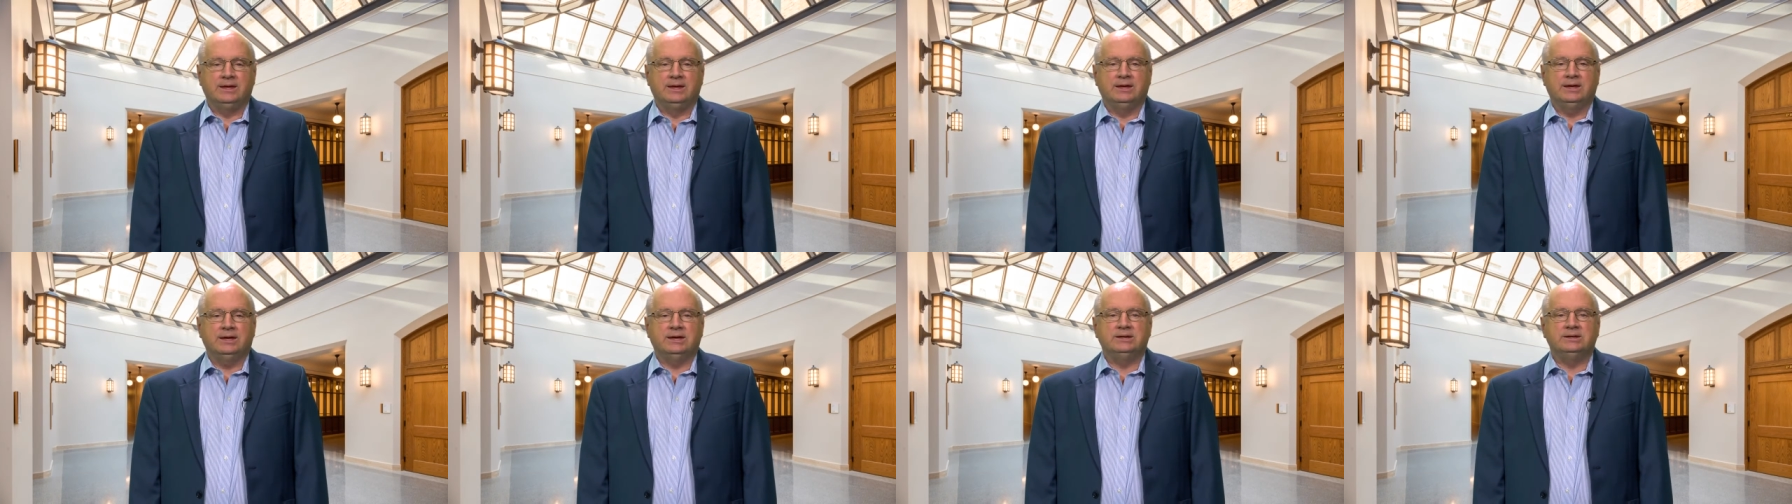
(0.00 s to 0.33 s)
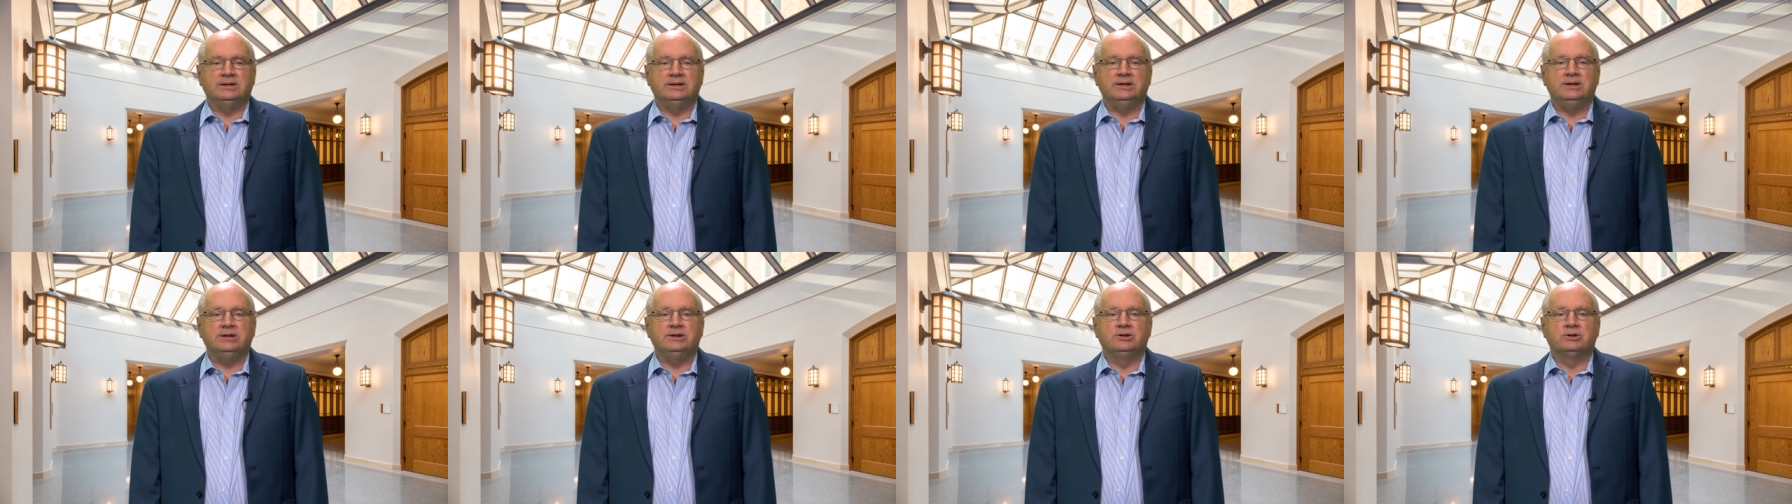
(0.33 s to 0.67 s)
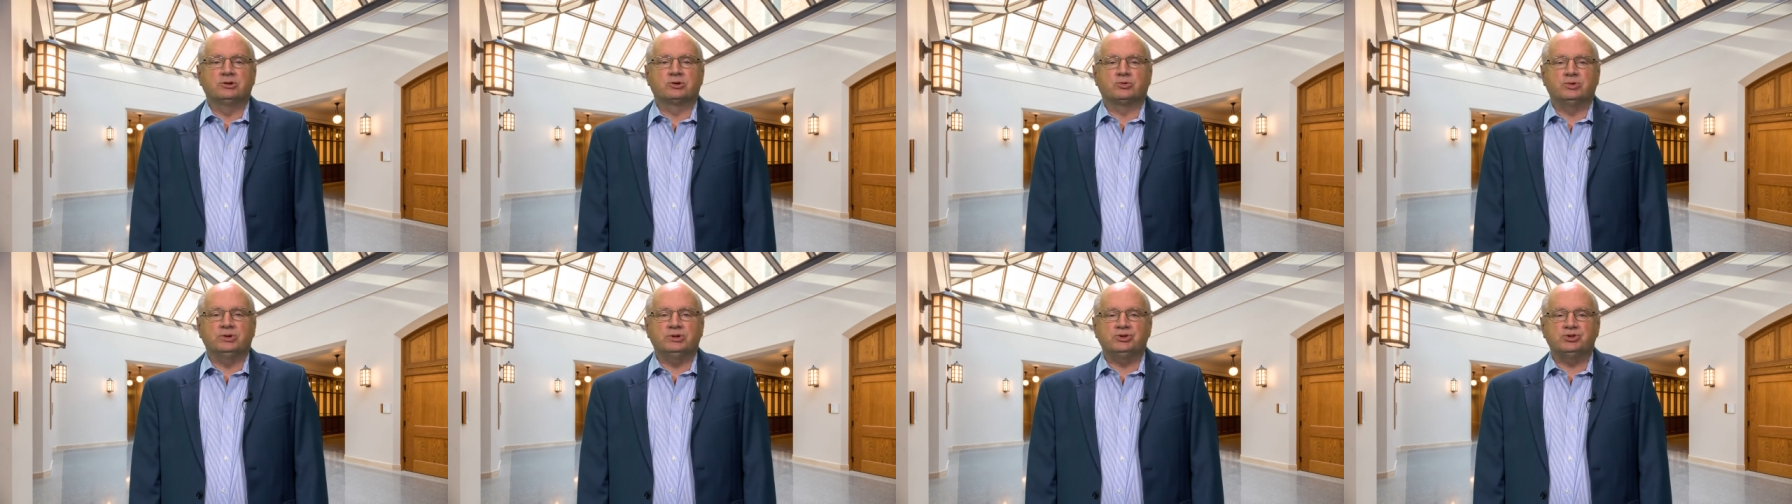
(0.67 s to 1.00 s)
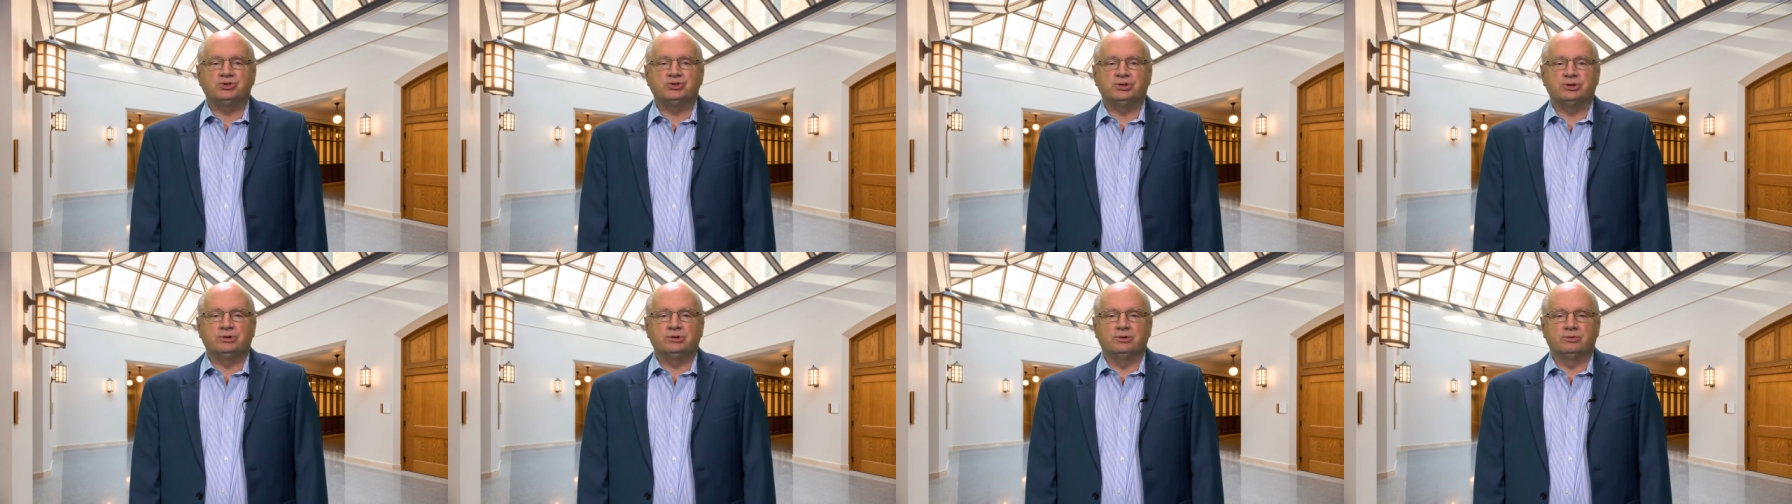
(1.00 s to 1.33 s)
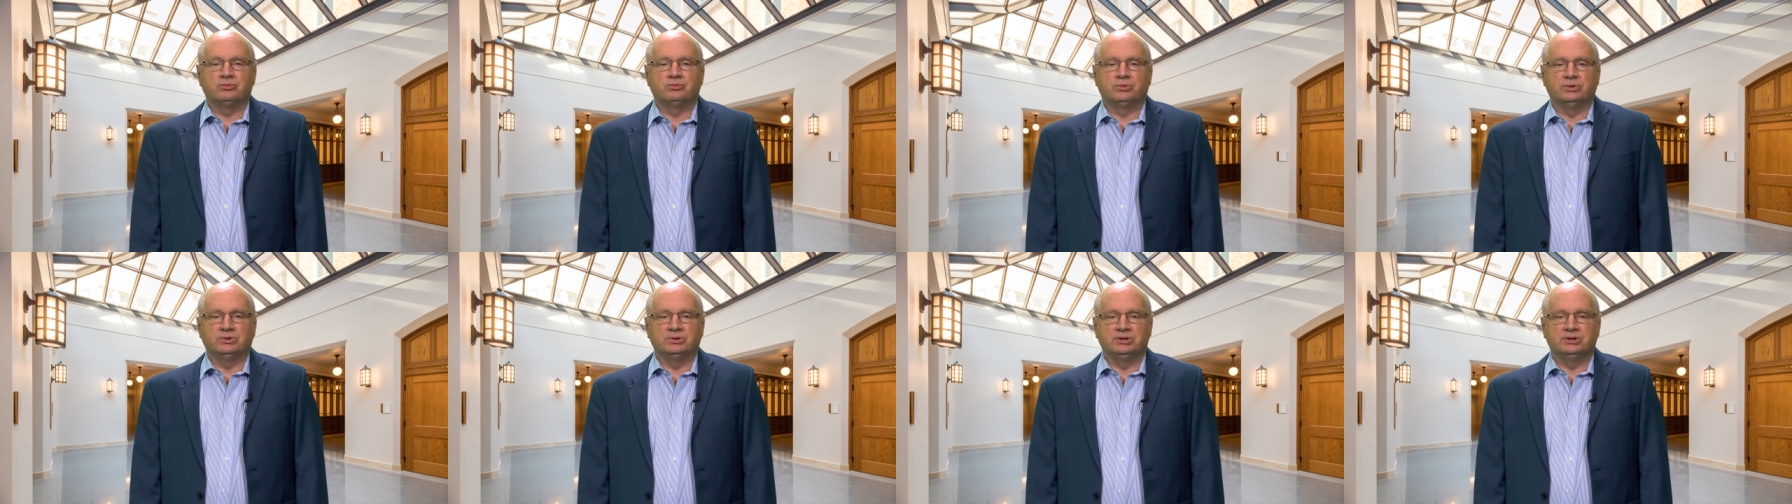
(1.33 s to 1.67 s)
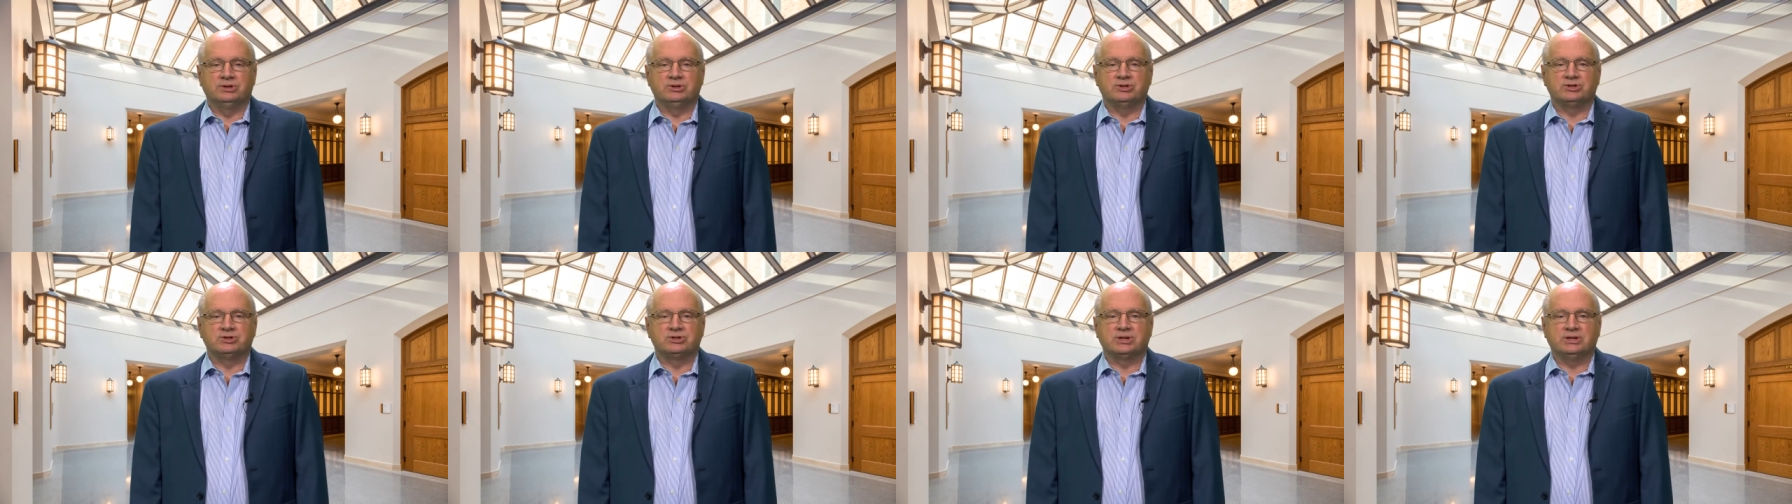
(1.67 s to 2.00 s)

Indeed, Christian religious